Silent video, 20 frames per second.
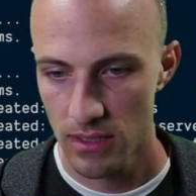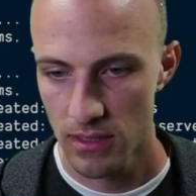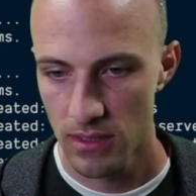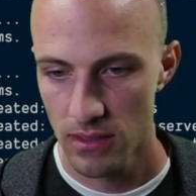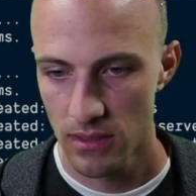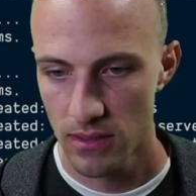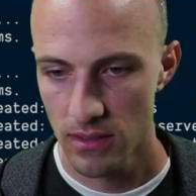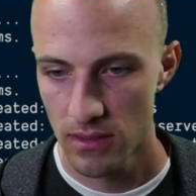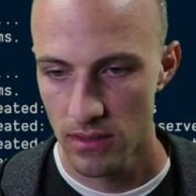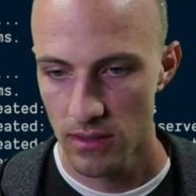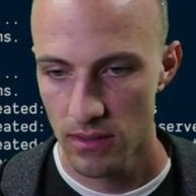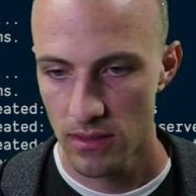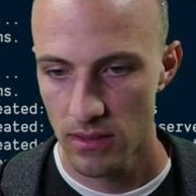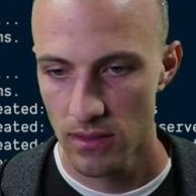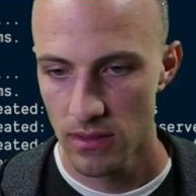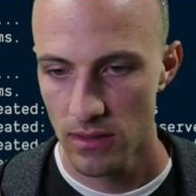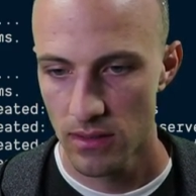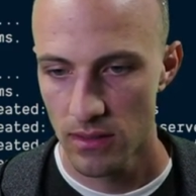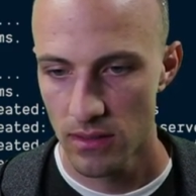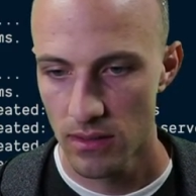
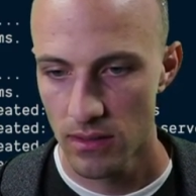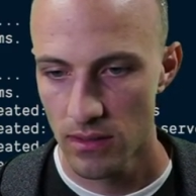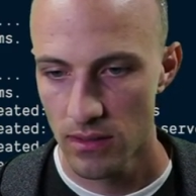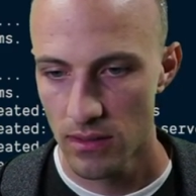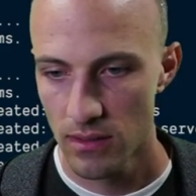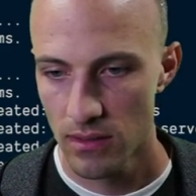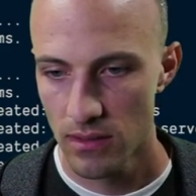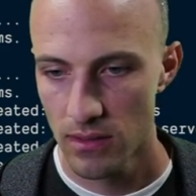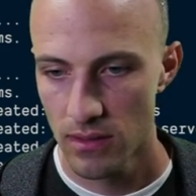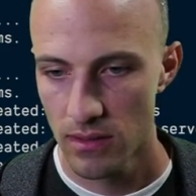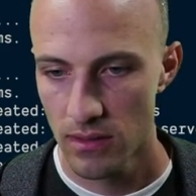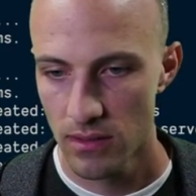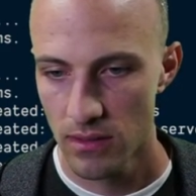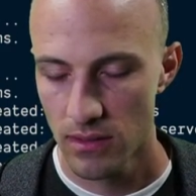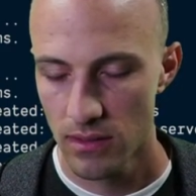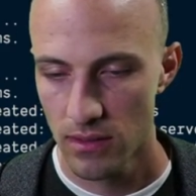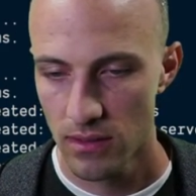[no speech]